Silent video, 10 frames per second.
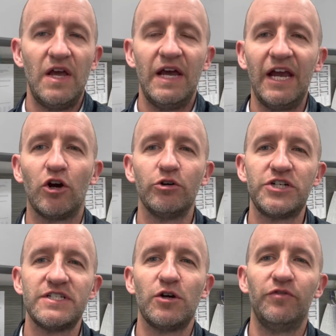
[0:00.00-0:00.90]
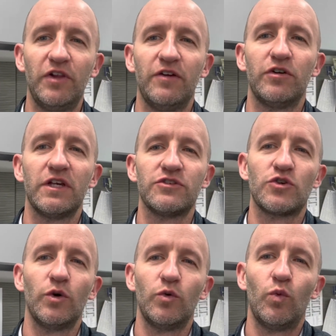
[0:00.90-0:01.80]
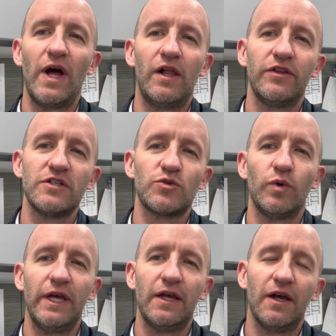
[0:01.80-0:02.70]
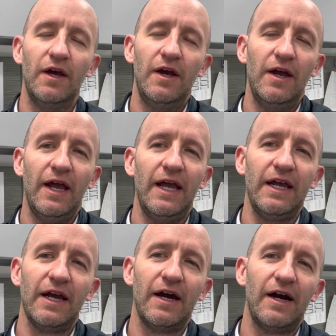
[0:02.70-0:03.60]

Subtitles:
Hey coaches, hopefully everything is going well this week. Hey,